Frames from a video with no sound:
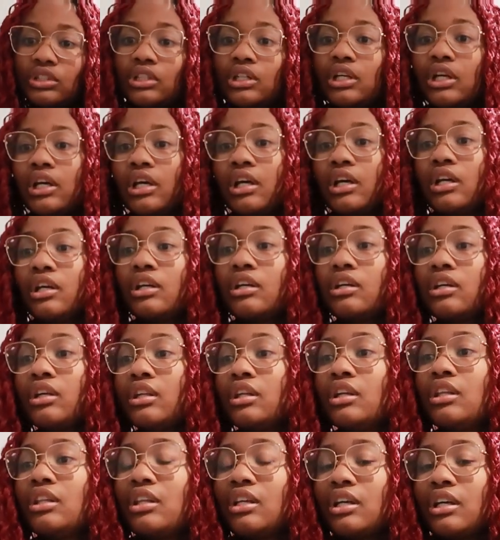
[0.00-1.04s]
Okay,
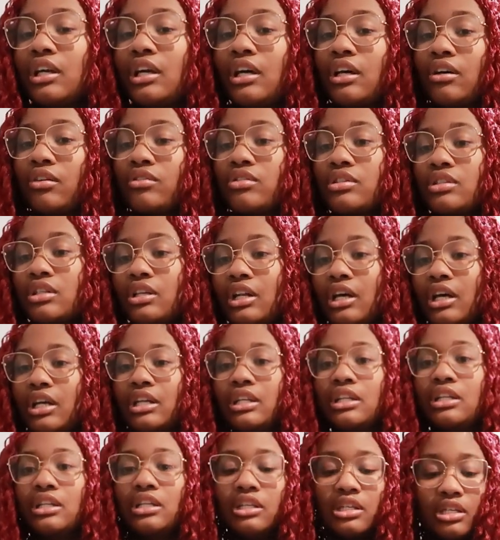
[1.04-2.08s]
anything else that I
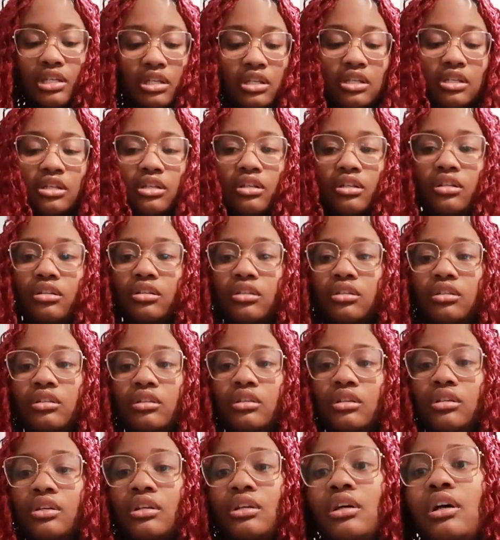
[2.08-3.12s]
need?
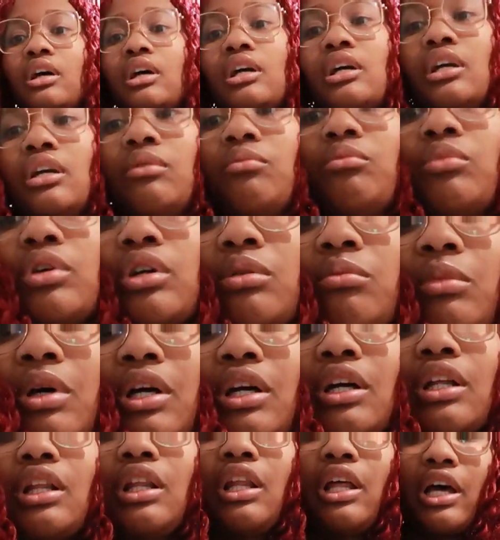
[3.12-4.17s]
I can bring
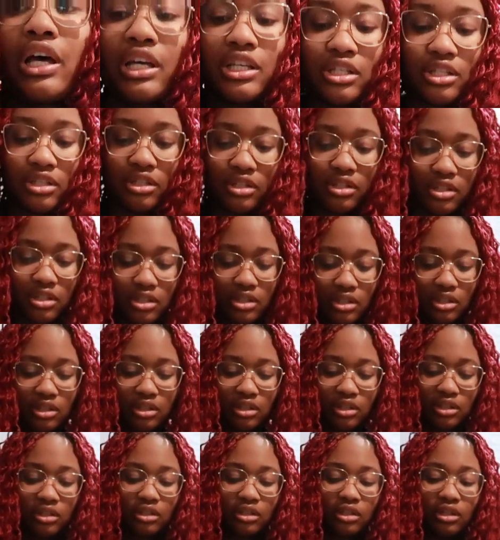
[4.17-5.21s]
my glasses
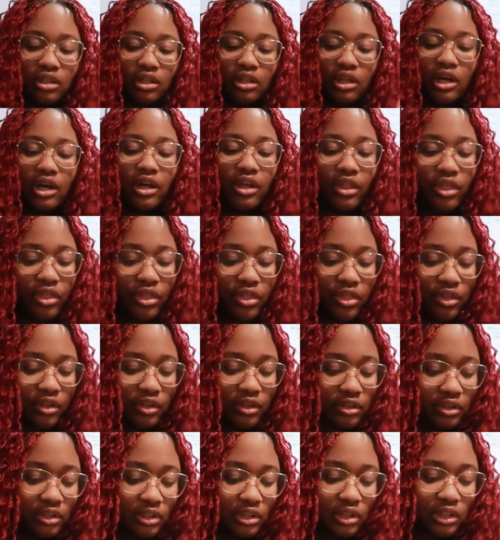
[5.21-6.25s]
cloth
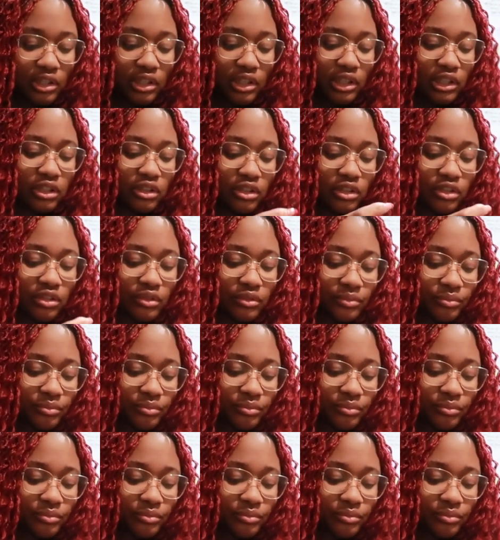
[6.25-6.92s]
cleaner